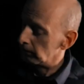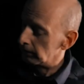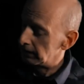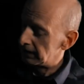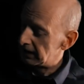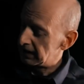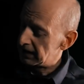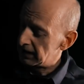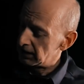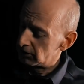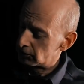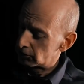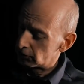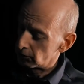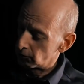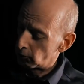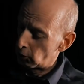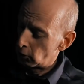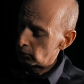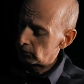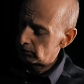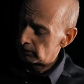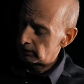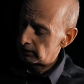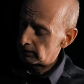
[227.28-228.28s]
Each
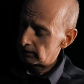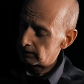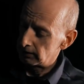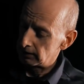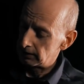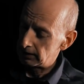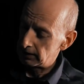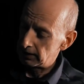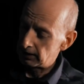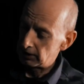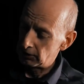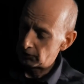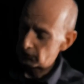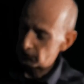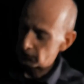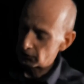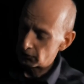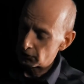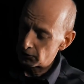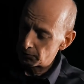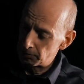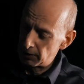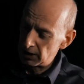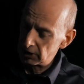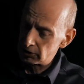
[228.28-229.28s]
one is
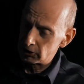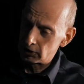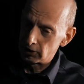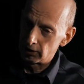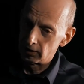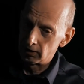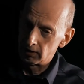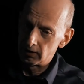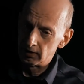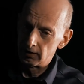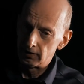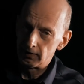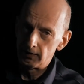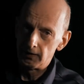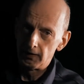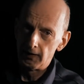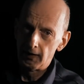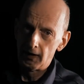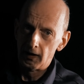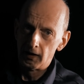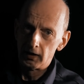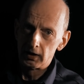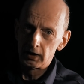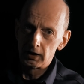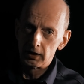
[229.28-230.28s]
special
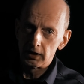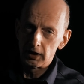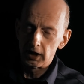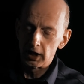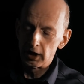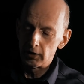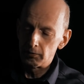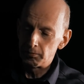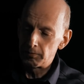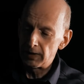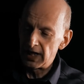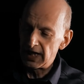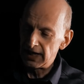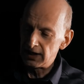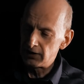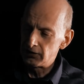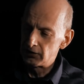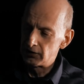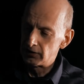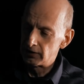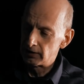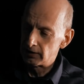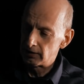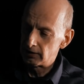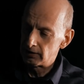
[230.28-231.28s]
and
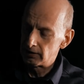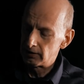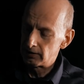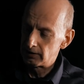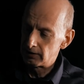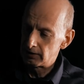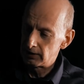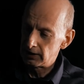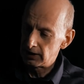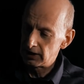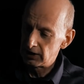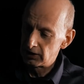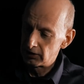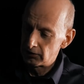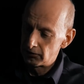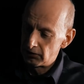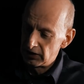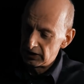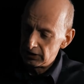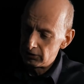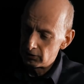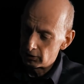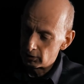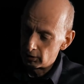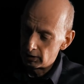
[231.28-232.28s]
made
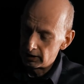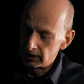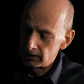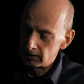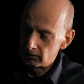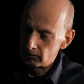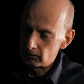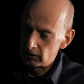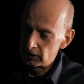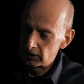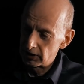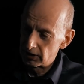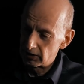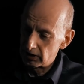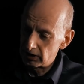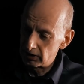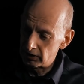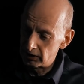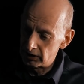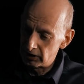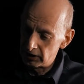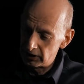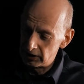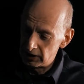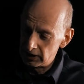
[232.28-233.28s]
individually with an
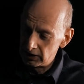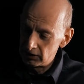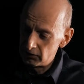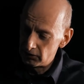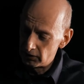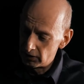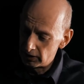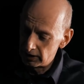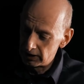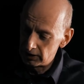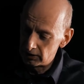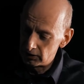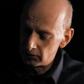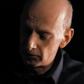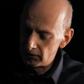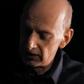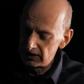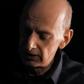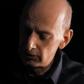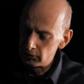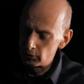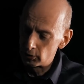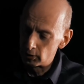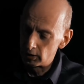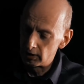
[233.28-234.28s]

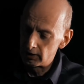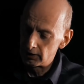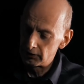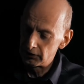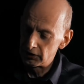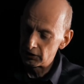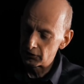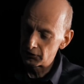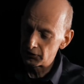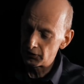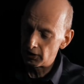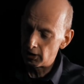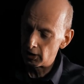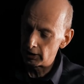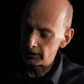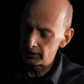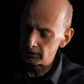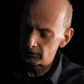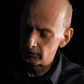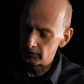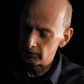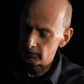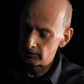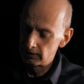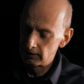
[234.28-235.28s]
individual
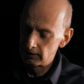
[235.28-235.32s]
design